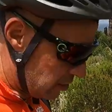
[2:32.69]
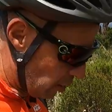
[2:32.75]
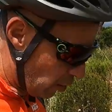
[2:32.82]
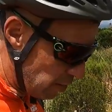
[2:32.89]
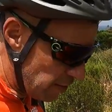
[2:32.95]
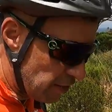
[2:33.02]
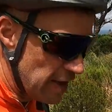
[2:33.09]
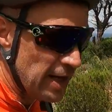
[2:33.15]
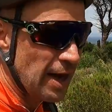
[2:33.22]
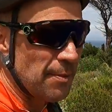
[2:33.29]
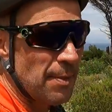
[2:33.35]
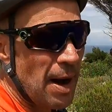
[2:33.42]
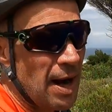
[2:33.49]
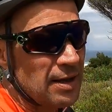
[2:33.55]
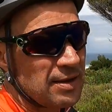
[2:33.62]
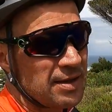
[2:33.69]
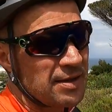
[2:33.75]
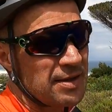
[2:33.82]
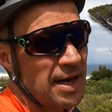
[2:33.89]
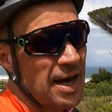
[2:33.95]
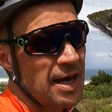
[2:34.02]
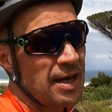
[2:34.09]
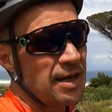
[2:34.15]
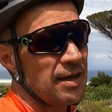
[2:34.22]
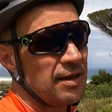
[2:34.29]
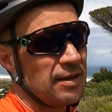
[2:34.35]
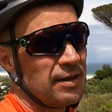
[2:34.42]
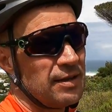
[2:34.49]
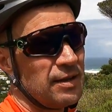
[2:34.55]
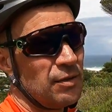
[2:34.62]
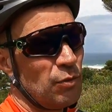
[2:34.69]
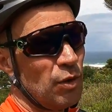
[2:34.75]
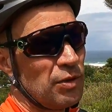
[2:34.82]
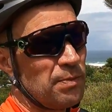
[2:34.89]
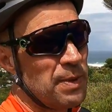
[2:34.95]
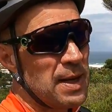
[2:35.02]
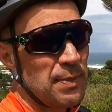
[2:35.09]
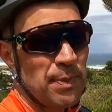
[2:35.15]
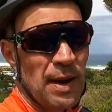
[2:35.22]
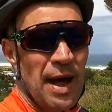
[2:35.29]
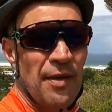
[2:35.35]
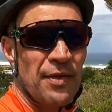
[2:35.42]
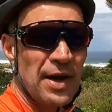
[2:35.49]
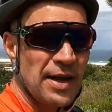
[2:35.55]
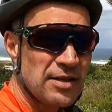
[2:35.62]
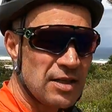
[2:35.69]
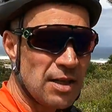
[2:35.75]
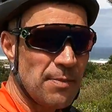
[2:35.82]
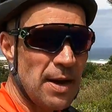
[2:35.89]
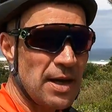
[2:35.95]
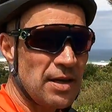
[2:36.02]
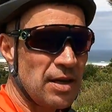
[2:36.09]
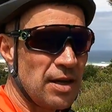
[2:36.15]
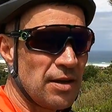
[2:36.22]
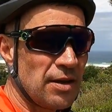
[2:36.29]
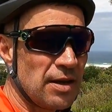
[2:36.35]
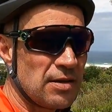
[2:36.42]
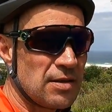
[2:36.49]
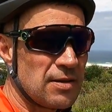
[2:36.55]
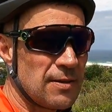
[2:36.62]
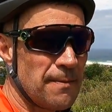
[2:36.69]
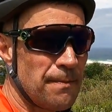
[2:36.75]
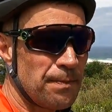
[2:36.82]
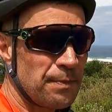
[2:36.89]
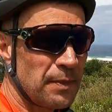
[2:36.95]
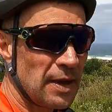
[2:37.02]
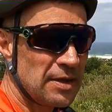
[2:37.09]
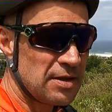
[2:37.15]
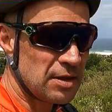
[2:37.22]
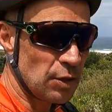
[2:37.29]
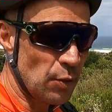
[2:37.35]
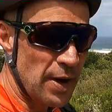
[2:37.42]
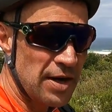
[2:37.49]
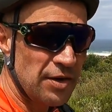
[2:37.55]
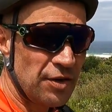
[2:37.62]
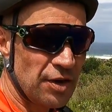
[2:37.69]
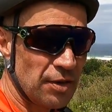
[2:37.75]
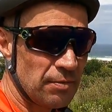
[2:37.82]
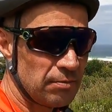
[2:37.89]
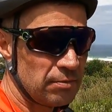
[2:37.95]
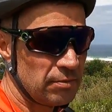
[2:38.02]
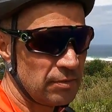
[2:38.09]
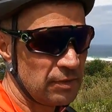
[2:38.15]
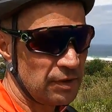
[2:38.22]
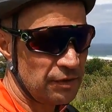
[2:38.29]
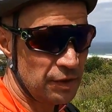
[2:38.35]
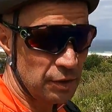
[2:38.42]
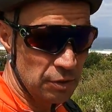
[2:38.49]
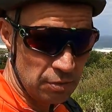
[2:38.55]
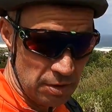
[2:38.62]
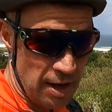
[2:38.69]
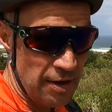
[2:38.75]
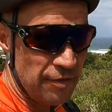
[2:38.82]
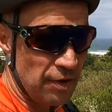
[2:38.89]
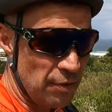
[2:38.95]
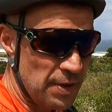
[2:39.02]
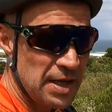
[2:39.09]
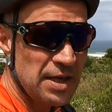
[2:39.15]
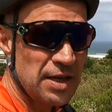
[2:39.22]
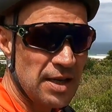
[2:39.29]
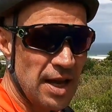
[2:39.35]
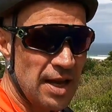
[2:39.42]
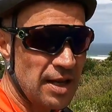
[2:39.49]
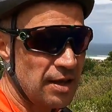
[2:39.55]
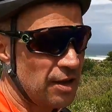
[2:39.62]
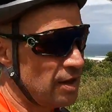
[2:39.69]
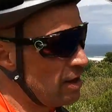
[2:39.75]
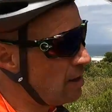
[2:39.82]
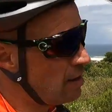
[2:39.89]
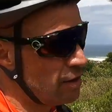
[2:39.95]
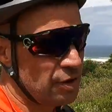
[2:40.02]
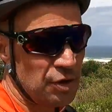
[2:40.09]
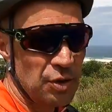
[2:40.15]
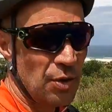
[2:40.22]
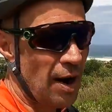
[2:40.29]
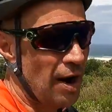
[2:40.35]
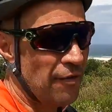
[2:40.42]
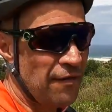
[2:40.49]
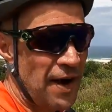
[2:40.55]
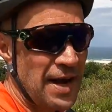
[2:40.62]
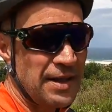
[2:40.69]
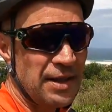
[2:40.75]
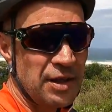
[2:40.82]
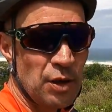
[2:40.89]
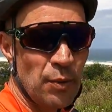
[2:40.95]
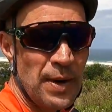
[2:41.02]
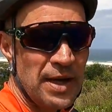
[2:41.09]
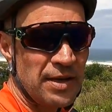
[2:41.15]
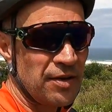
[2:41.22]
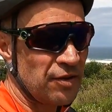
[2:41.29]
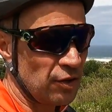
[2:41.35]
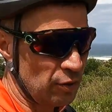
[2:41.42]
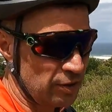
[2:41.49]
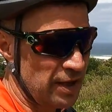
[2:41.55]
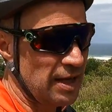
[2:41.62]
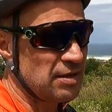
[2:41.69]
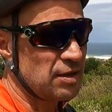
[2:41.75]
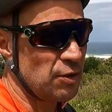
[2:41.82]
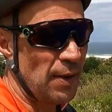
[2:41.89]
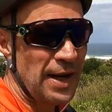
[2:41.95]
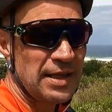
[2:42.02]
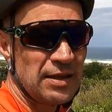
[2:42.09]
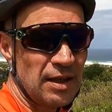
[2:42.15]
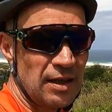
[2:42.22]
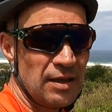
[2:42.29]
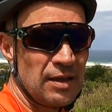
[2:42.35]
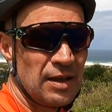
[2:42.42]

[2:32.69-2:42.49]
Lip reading: The only thing I must say, what people underestimate here is, it's the wind. If you have a windy day, you are fighting the wind, so that's quite